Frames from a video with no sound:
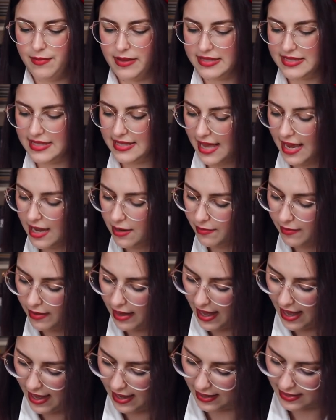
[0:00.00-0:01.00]
Same
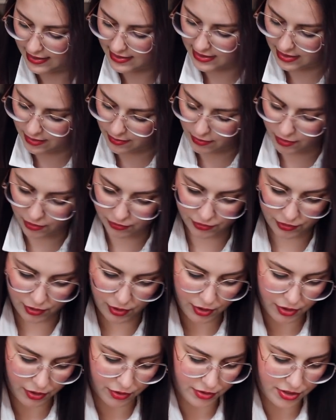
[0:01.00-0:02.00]
as the
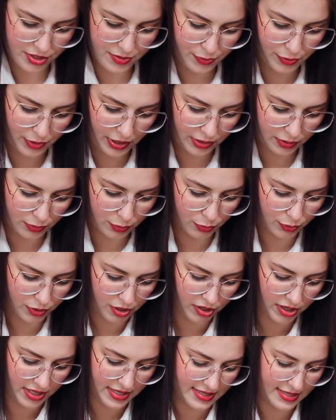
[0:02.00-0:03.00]
Marauder's print.
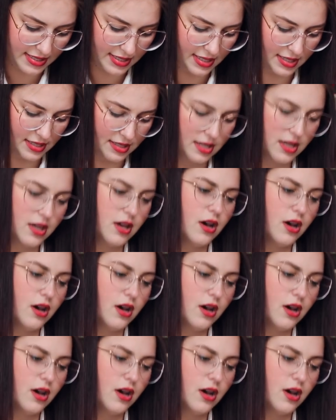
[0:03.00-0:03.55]
Where is it?